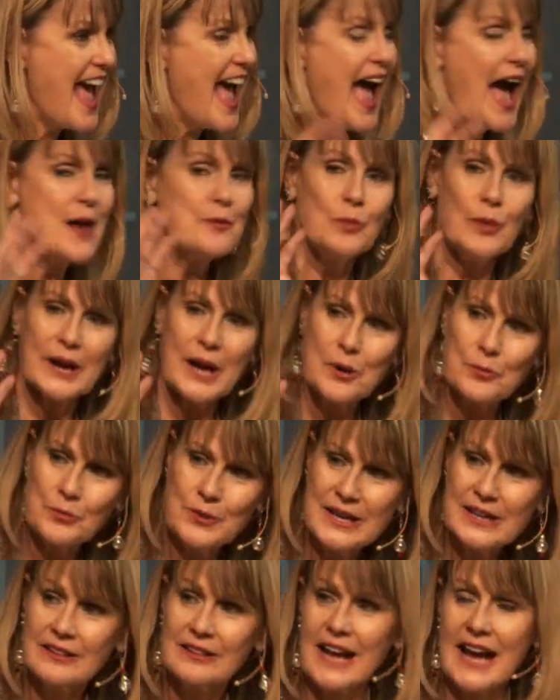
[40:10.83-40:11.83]
And what I
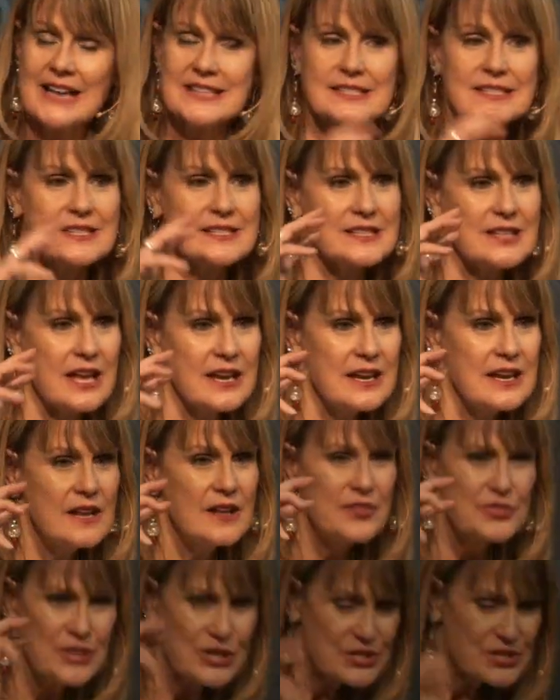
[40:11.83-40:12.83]
realized is that
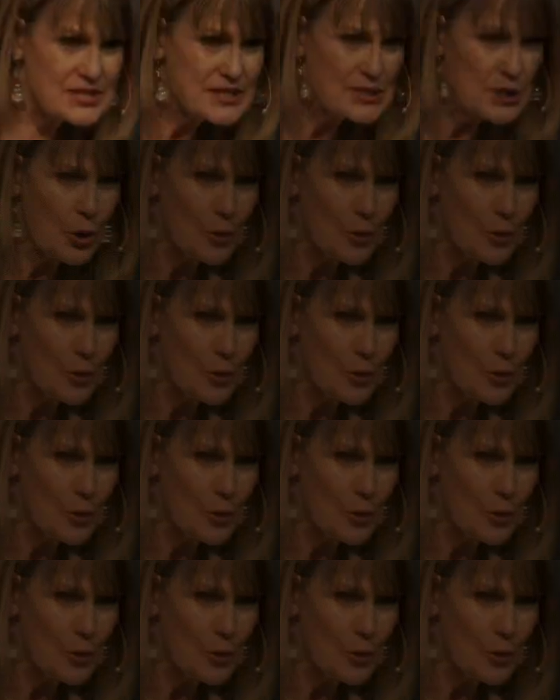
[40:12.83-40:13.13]
there's so